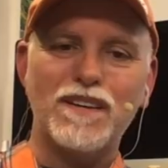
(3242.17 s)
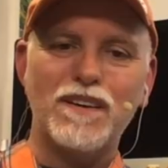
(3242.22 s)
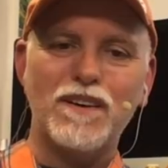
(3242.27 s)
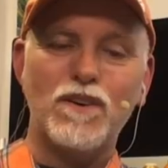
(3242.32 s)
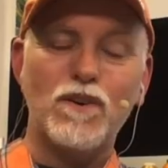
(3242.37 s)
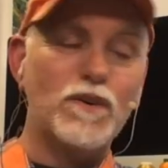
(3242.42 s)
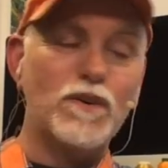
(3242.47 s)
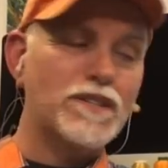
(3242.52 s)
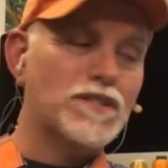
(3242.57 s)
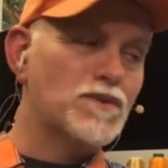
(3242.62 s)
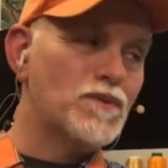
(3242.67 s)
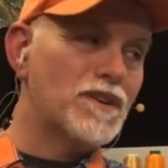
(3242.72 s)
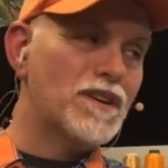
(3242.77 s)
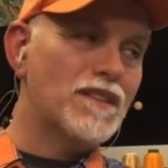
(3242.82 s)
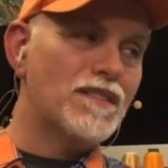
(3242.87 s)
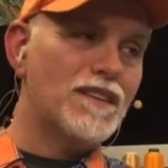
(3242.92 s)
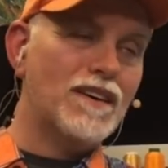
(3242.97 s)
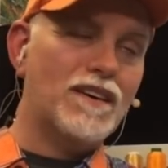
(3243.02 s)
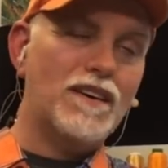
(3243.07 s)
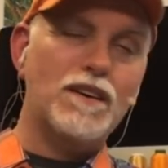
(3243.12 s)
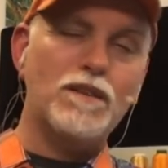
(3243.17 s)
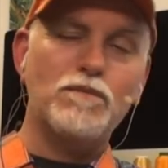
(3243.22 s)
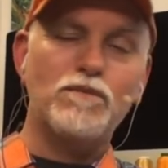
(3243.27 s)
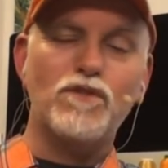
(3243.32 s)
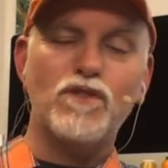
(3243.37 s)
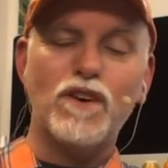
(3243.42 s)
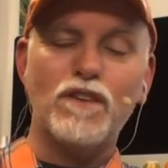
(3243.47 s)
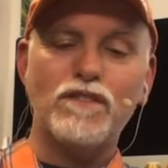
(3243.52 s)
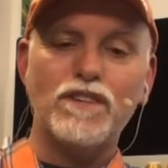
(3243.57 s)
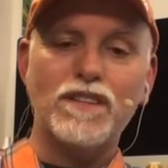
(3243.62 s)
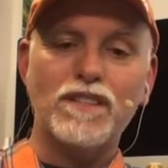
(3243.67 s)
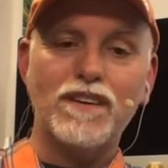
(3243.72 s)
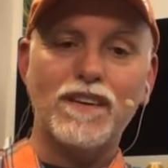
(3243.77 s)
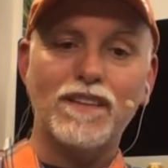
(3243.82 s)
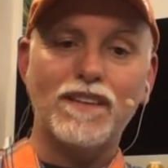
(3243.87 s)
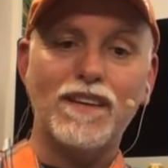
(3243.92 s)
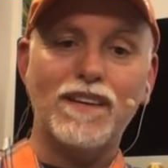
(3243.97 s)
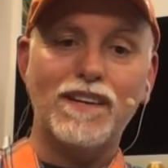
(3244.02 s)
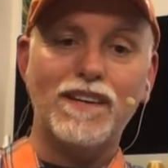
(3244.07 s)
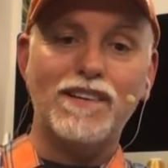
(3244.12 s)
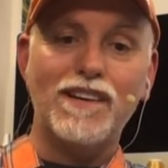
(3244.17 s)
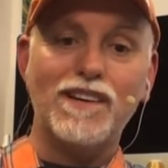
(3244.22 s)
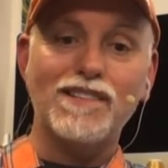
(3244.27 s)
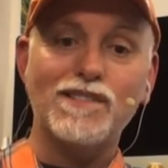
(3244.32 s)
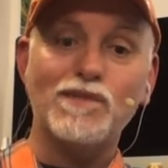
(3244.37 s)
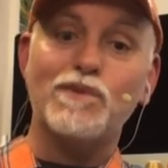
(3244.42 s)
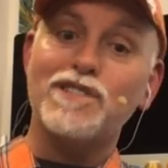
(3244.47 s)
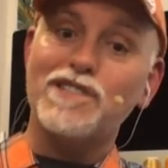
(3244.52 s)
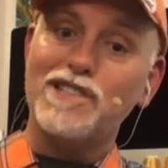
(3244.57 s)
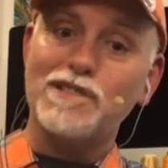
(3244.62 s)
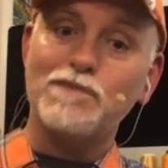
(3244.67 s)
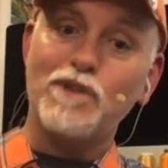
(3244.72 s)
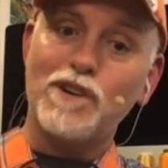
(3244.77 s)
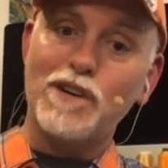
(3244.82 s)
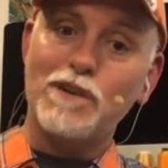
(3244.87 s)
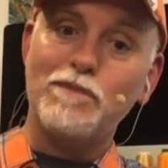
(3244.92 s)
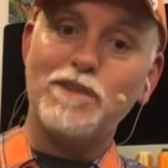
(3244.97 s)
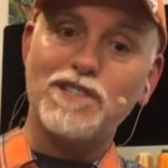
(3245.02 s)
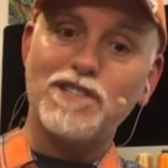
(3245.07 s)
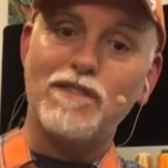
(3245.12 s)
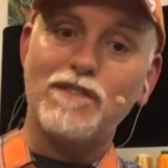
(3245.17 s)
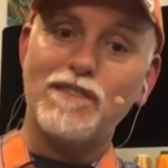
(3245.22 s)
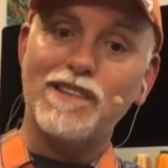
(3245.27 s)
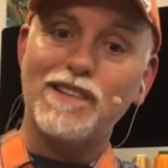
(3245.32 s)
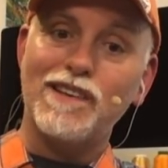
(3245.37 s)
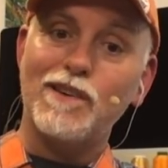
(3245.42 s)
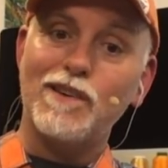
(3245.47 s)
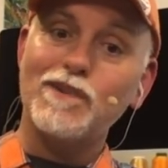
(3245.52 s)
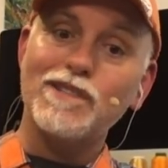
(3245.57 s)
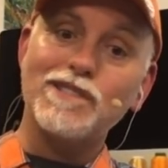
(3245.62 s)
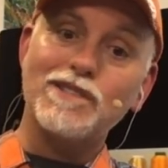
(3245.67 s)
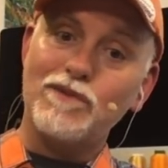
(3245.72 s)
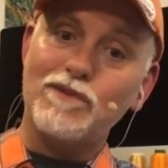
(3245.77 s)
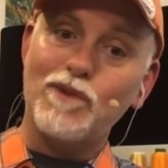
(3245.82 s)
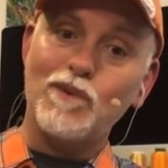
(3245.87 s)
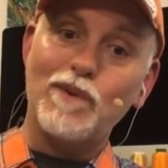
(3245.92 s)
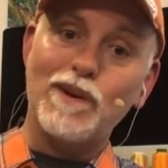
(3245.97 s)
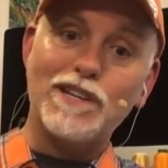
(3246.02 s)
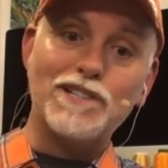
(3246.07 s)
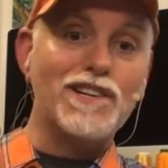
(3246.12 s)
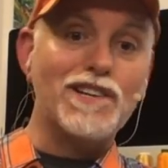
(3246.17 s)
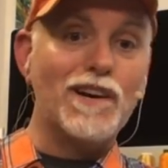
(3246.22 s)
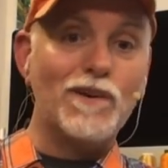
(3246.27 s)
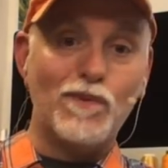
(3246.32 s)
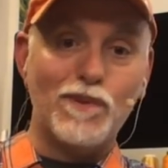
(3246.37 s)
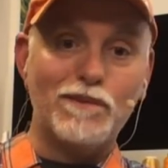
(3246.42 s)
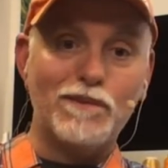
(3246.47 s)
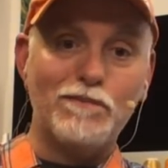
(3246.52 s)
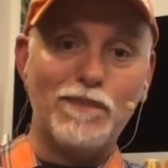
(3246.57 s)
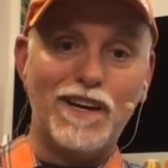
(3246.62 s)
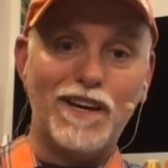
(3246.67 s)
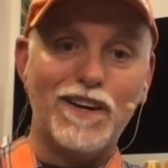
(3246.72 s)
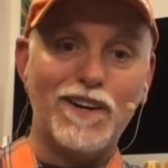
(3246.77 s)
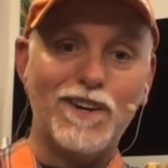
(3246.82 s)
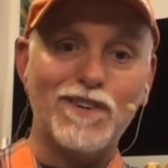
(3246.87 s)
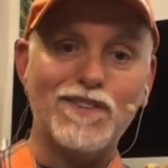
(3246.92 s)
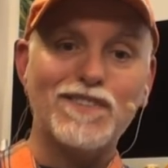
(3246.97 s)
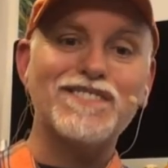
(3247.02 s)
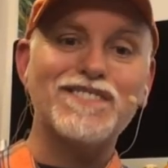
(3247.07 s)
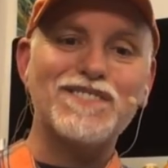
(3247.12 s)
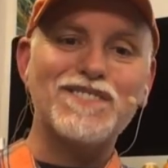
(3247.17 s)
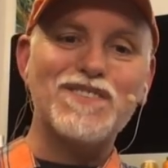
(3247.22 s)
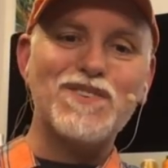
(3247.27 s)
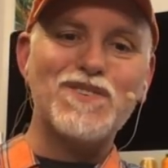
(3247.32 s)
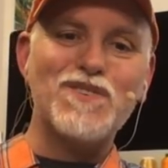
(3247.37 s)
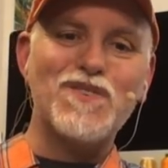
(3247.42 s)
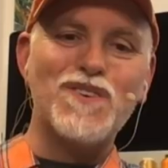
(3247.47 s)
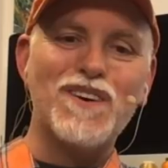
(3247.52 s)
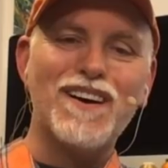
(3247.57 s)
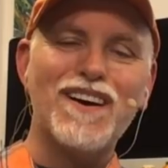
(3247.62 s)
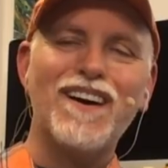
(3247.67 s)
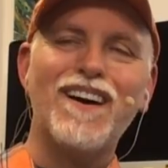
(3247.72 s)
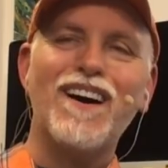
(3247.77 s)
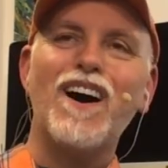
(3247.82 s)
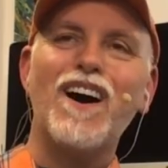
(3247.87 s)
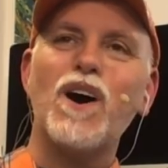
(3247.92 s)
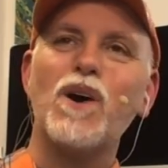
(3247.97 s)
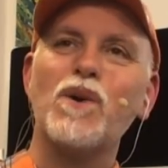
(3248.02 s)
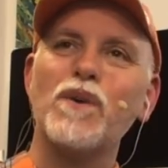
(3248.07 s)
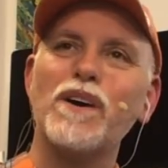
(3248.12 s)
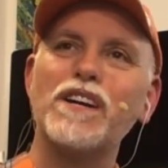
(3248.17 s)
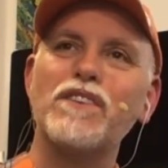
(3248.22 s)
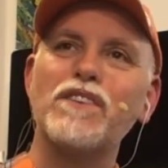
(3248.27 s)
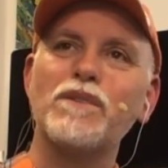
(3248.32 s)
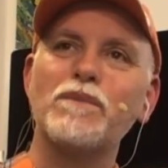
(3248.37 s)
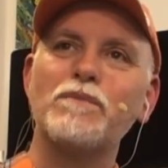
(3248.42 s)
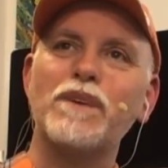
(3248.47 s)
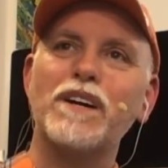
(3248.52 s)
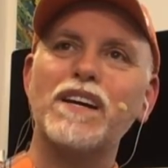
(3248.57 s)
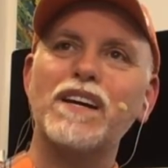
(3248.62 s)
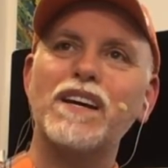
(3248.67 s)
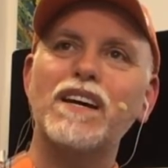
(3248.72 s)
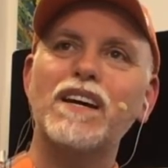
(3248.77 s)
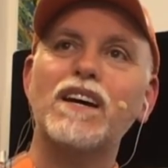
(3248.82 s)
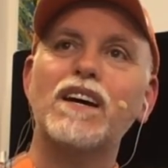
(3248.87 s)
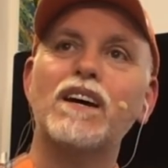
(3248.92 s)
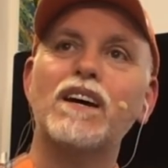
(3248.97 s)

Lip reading: I always want to thank him for everything that he does, which is pretty much everything. If it wasn't for Rich, I wouldn't be here. So, all right, everybody,